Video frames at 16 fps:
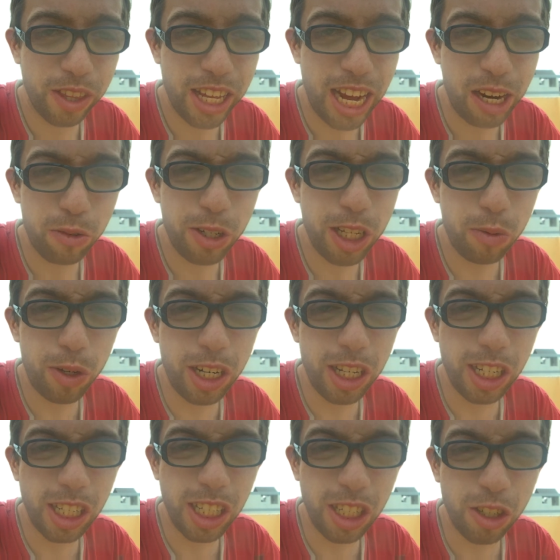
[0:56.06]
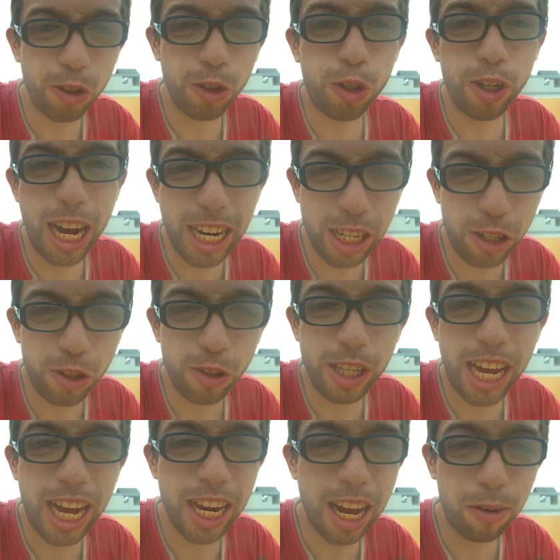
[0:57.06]
I really wanted to try to do
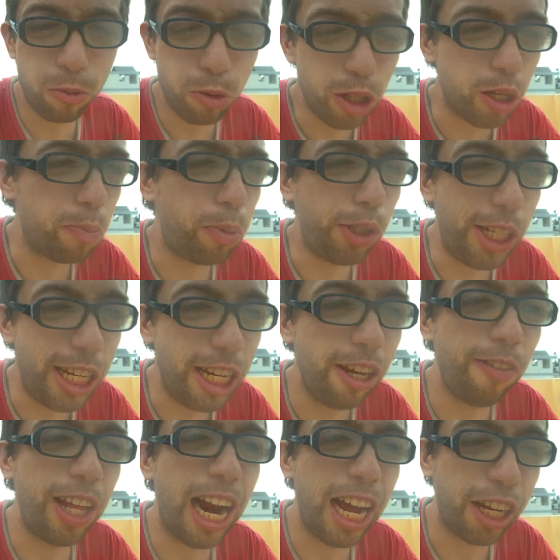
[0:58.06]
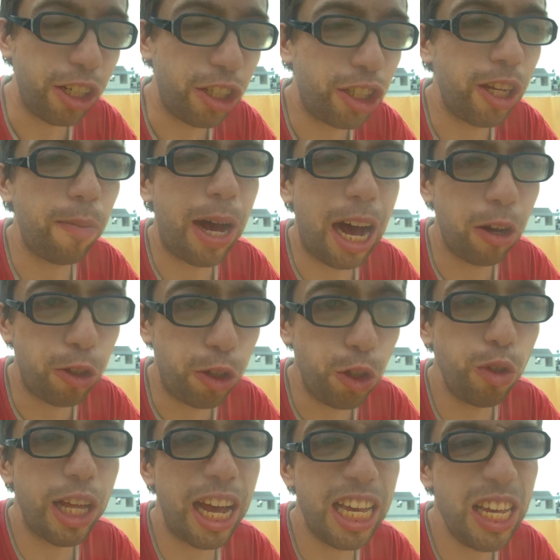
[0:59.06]
that, and I really believe that I could somehow
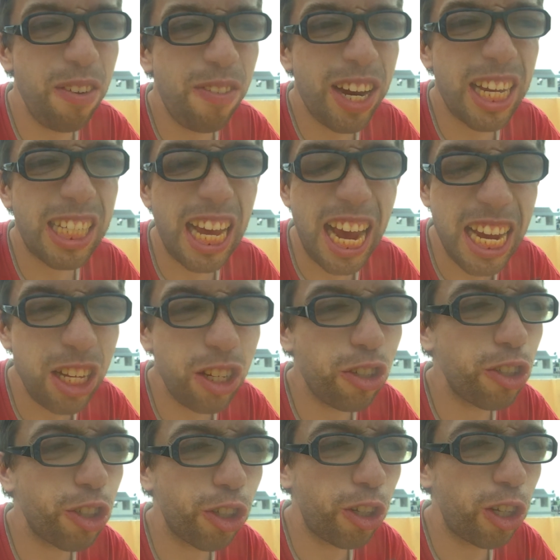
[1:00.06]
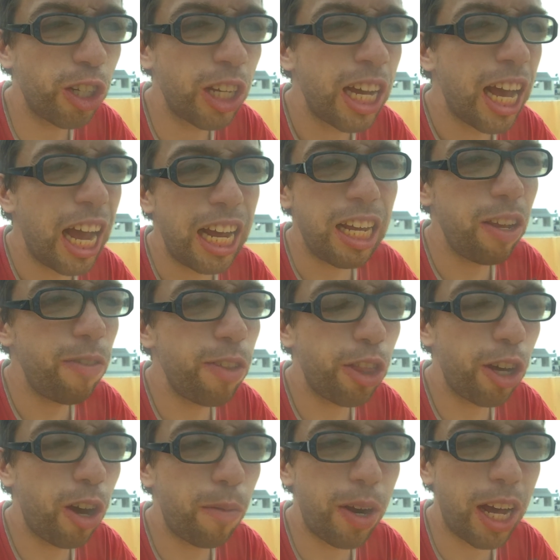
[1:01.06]
do that, even as 8 years old. And even
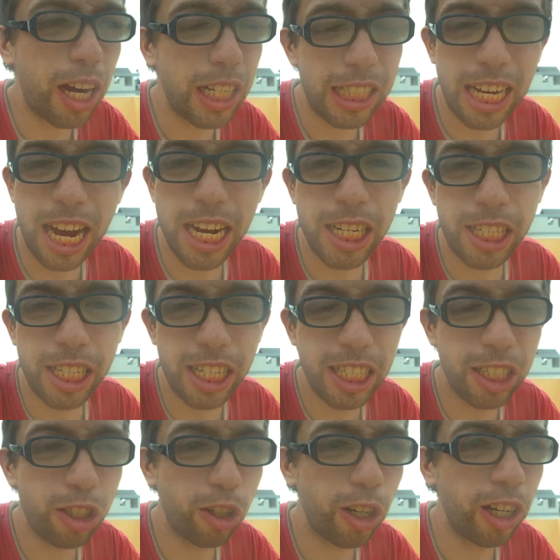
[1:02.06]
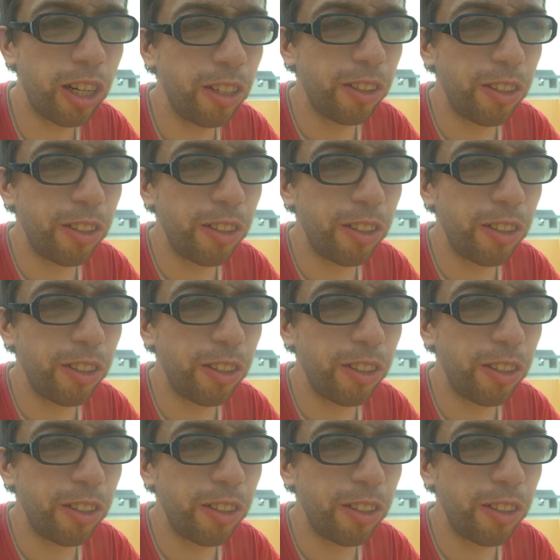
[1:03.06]
though I'm not a scientist or